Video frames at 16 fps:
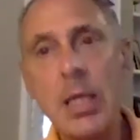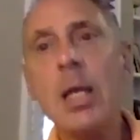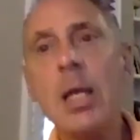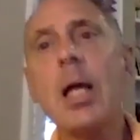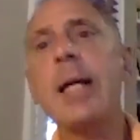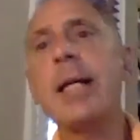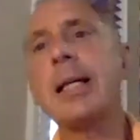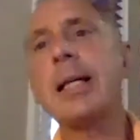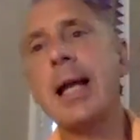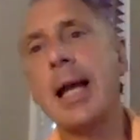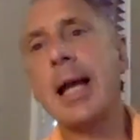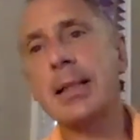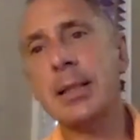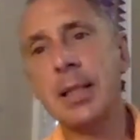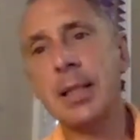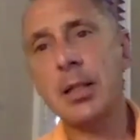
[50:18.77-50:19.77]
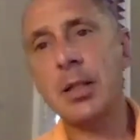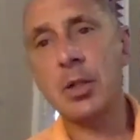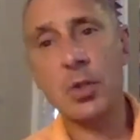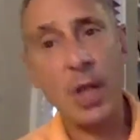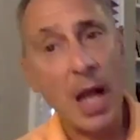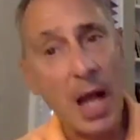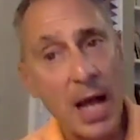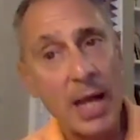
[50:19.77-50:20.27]
I can act on it because
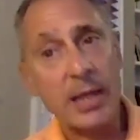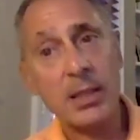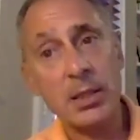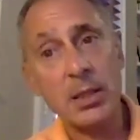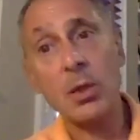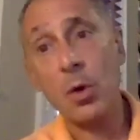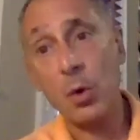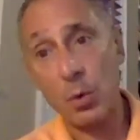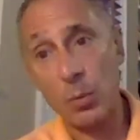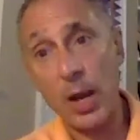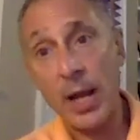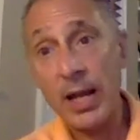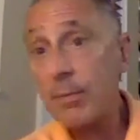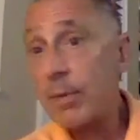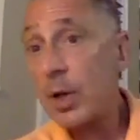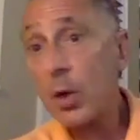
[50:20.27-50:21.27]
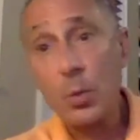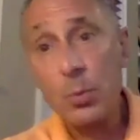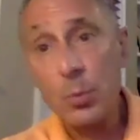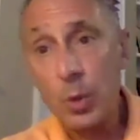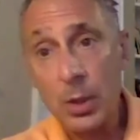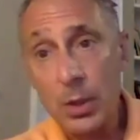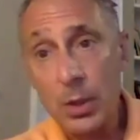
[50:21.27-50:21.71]
I did the homework. I have my homework.